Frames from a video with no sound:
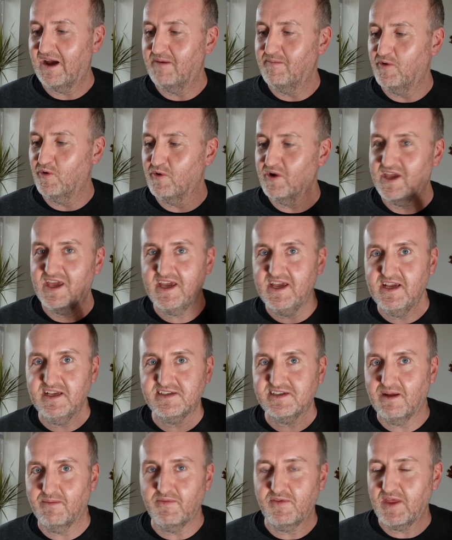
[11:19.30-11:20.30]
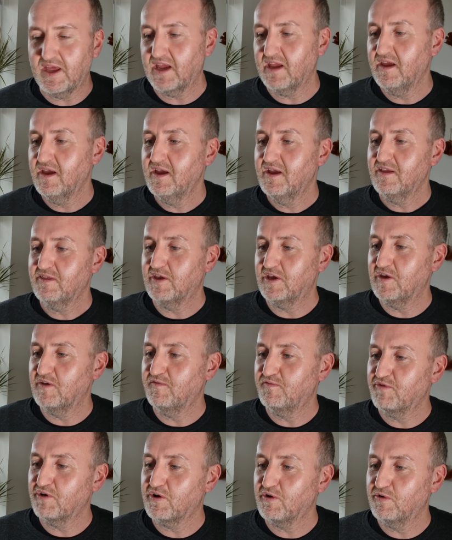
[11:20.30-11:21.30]
or hear something that
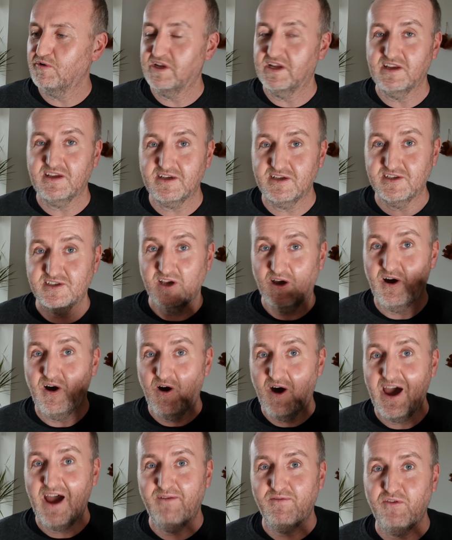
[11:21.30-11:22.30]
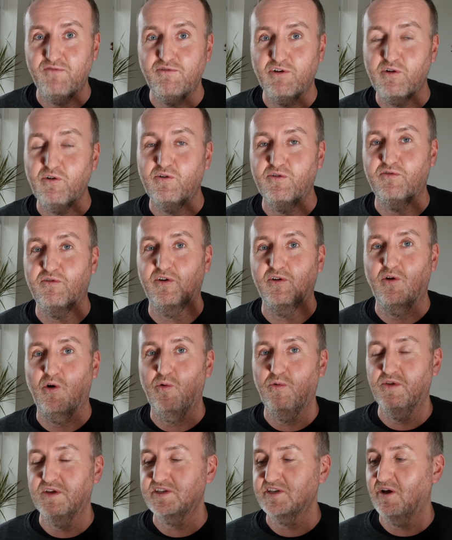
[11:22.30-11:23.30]
you've recorded, because I have the recorder on
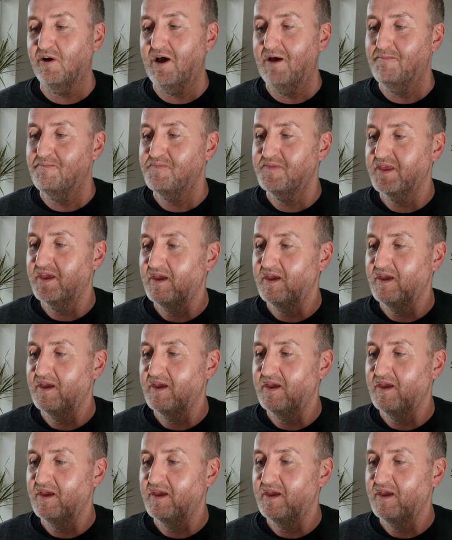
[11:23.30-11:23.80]
all the time.